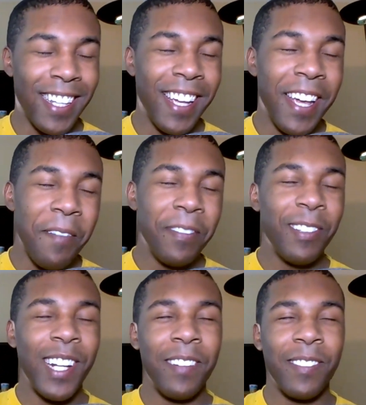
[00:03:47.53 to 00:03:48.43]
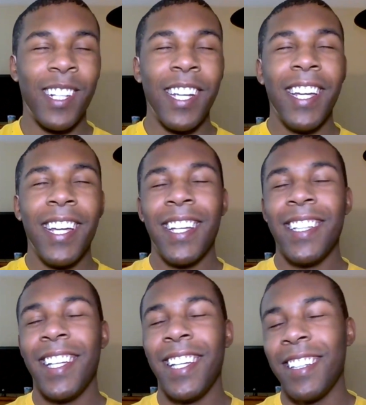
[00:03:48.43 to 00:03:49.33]
but whatever.
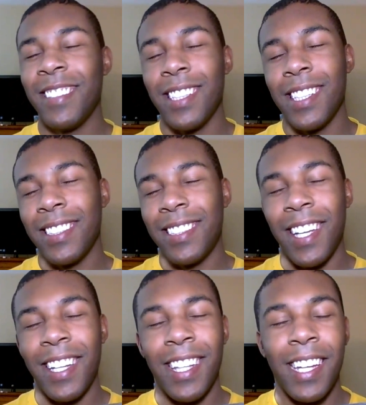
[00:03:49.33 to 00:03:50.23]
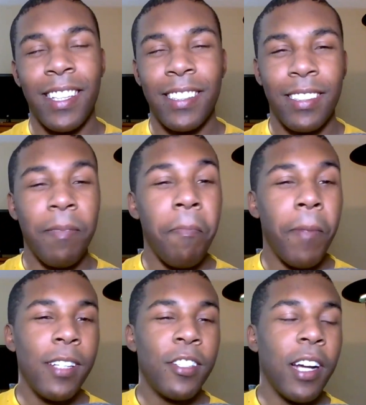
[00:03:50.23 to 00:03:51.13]
He he goes on to say like, listen,
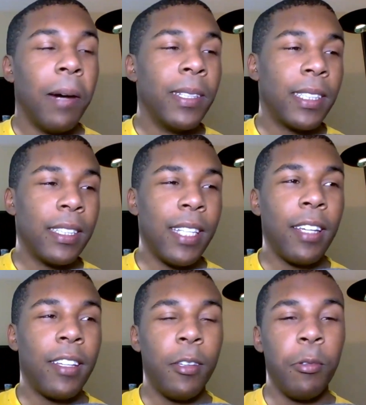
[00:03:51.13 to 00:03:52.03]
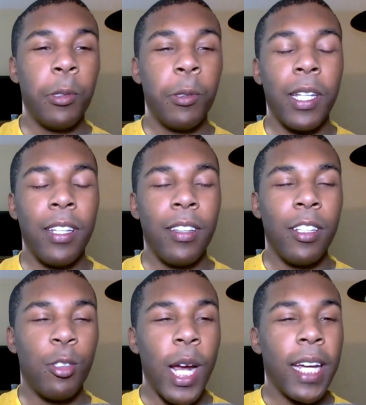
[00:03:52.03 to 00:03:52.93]
my job is to take you,
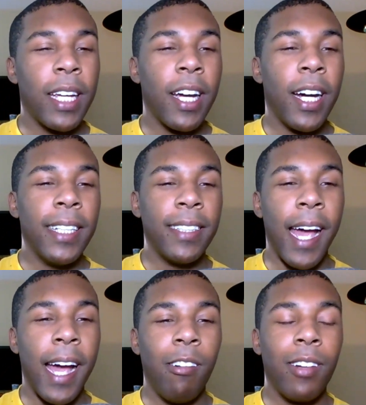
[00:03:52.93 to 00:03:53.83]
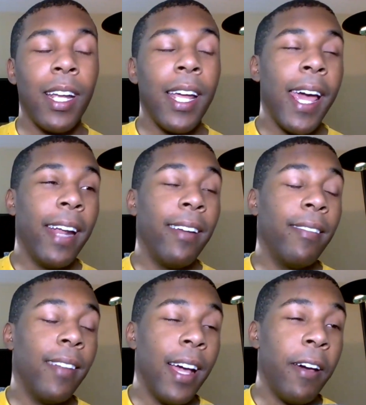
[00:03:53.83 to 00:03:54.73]
the dragon gods, out,
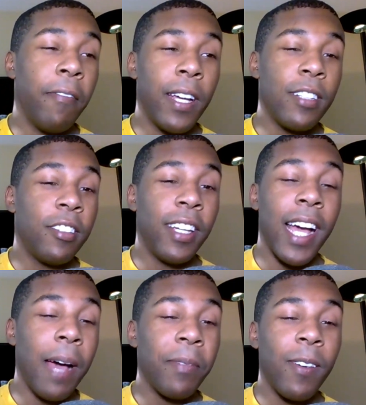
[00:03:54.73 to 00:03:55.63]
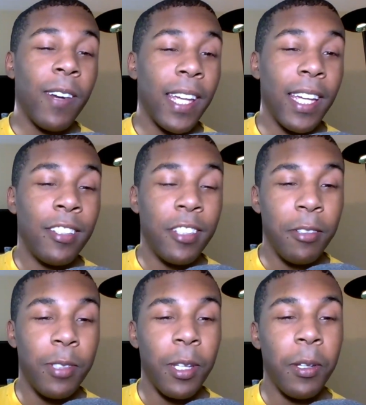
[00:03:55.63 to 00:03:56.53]
and eventually I'm going to get
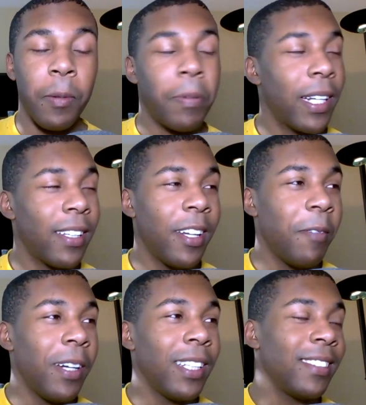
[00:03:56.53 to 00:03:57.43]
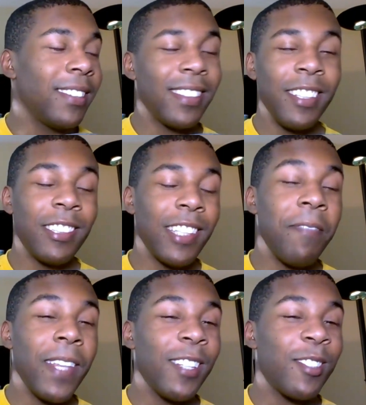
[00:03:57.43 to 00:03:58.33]
you too. But you know what? you
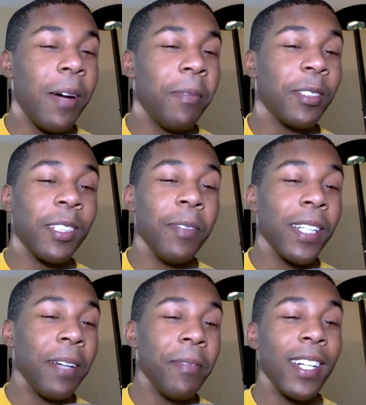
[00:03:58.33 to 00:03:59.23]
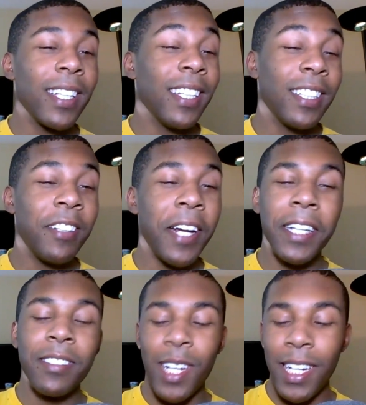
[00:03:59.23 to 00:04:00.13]
saved me the trouble. So I'm gonna come here and kick your ass